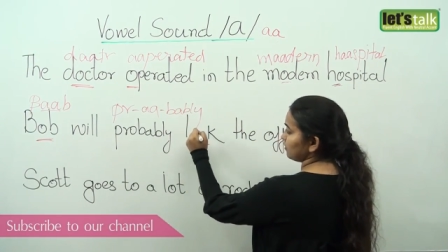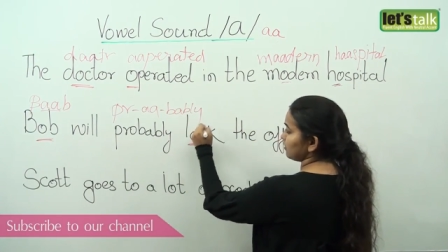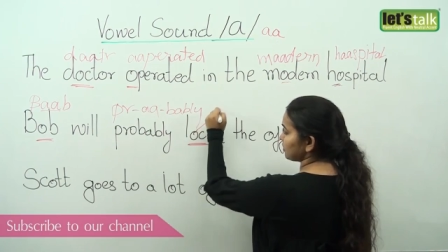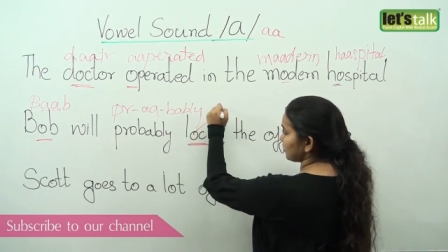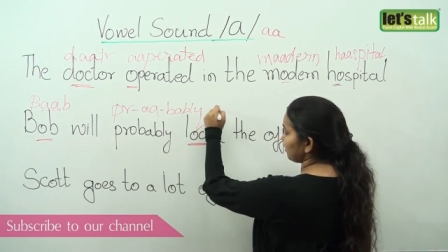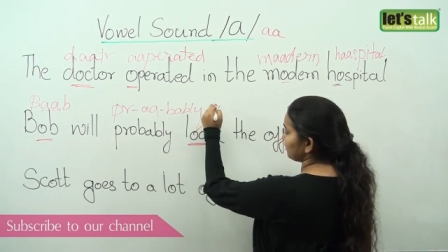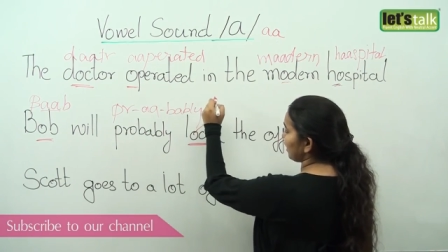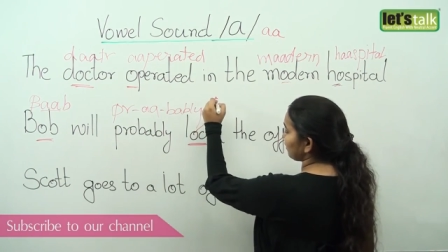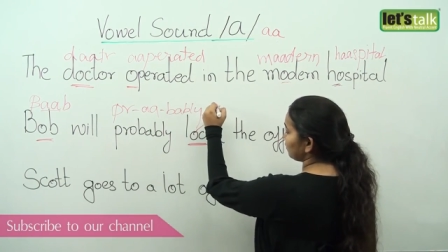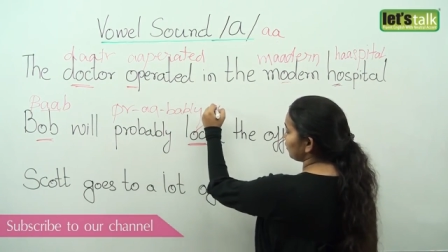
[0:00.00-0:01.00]
So
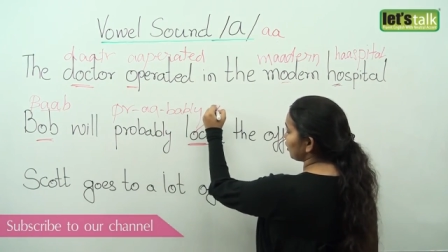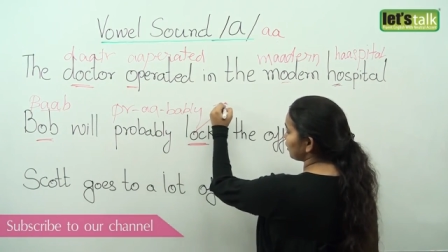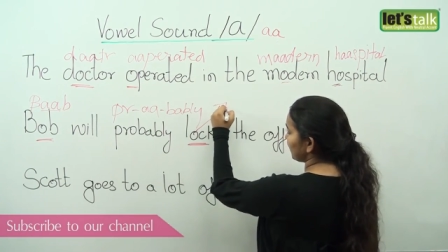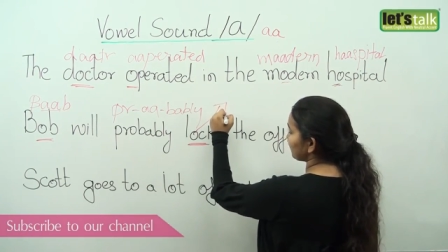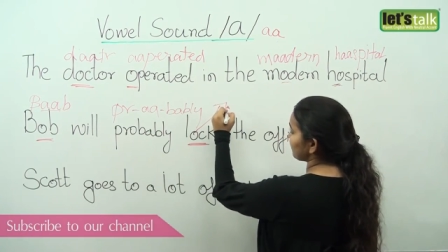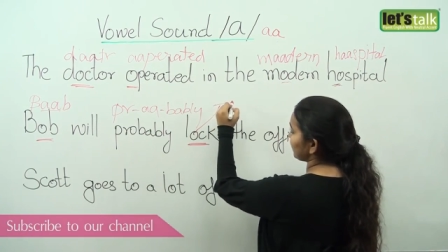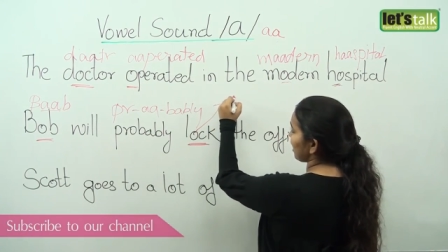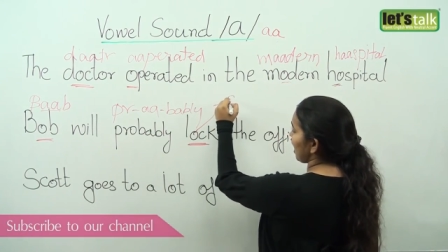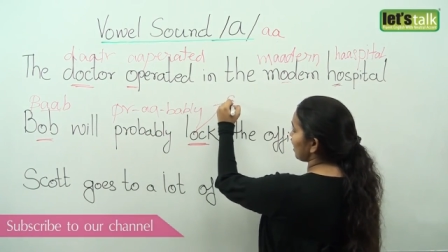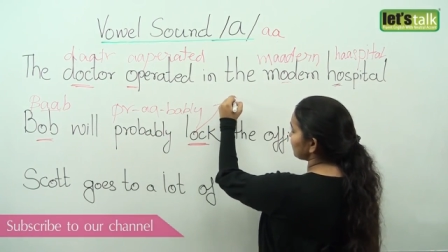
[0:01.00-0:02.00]
that word gives me
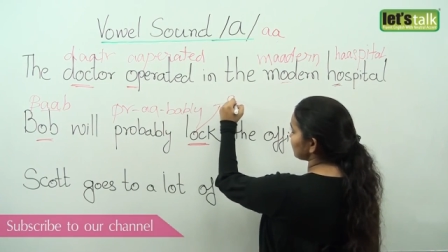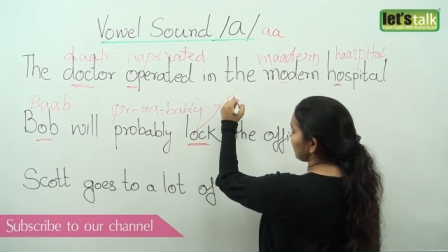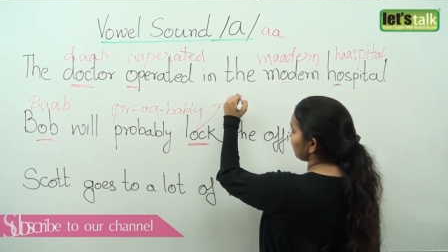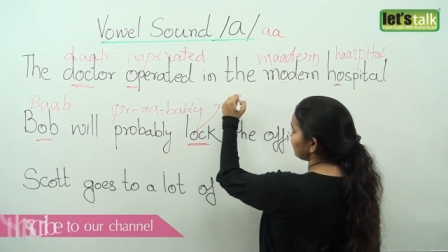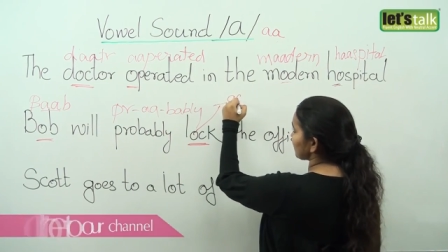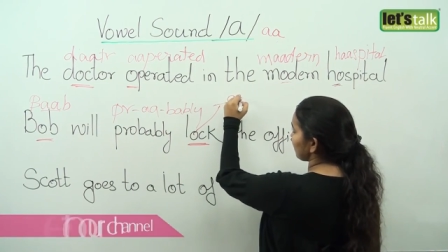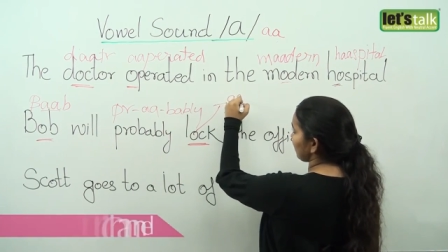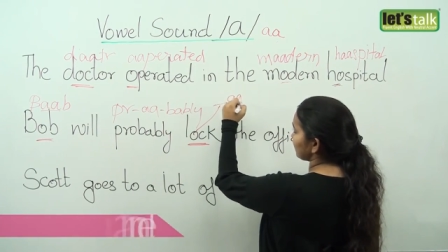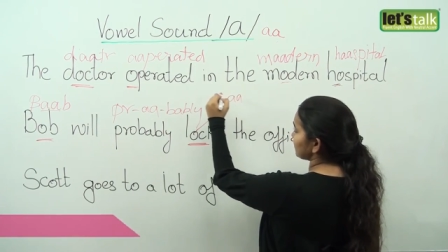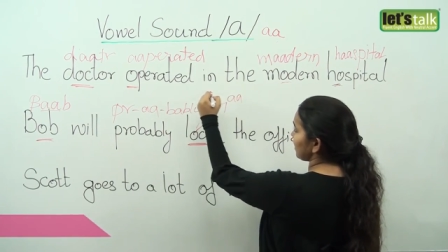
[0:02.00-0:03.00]
the R ah sound
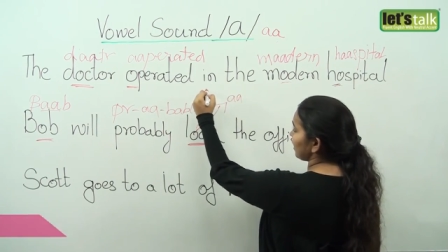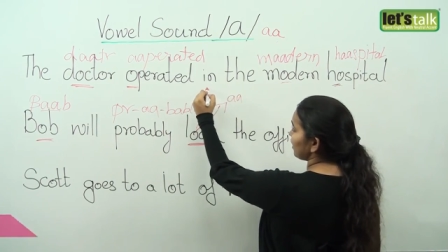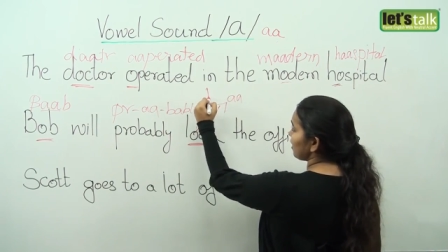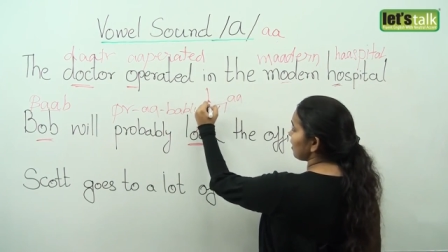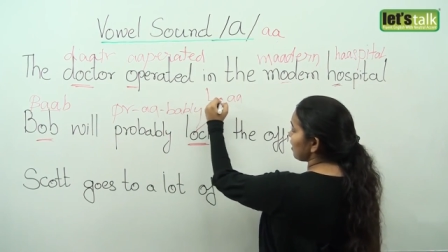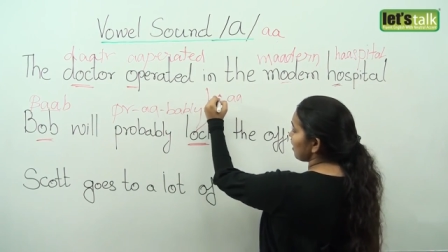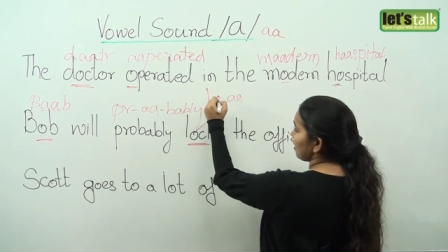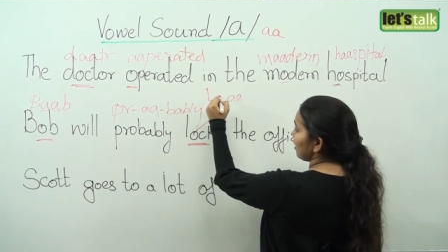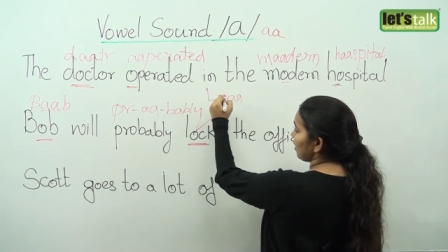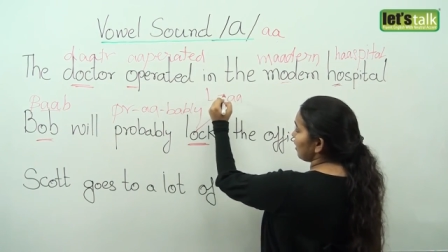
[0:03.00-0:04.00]
and I say
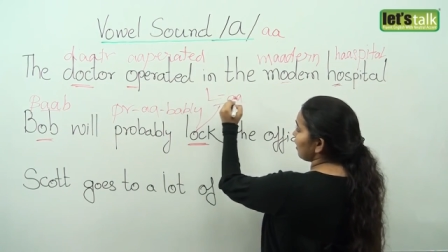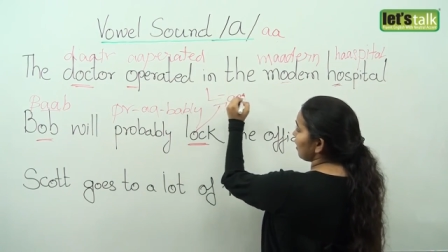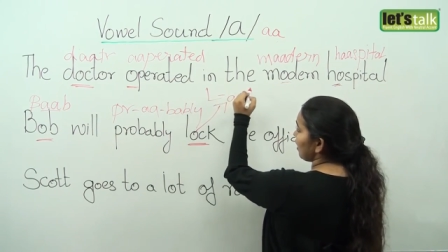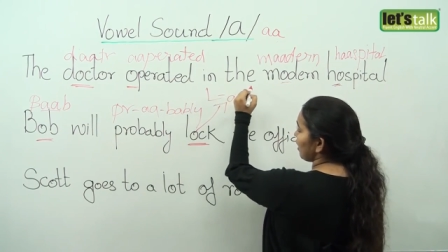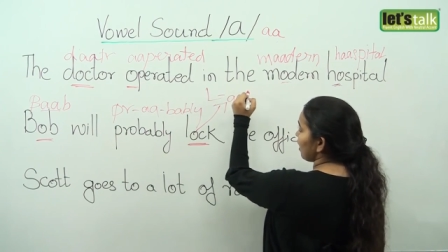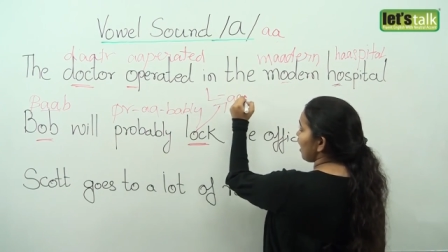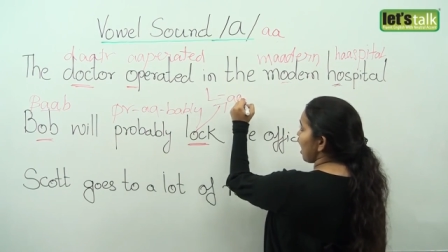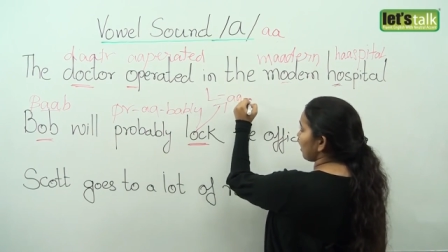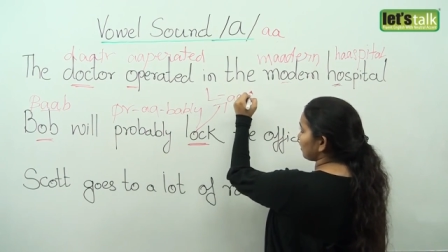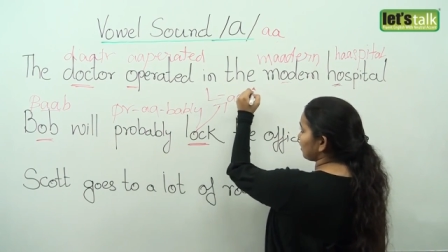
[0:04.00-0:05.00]

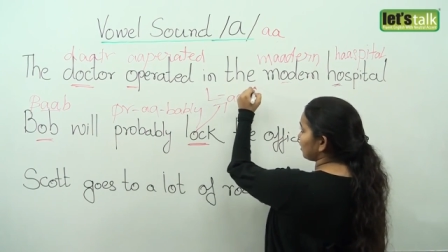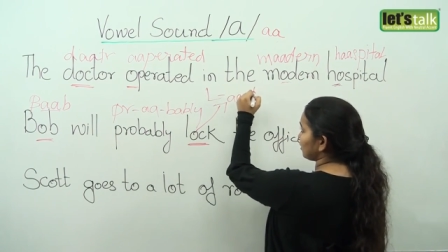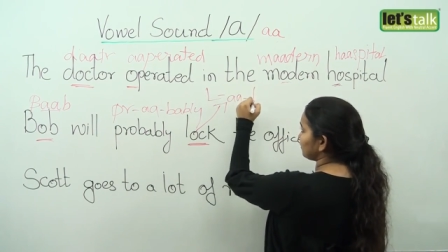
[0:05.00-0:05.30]
luck.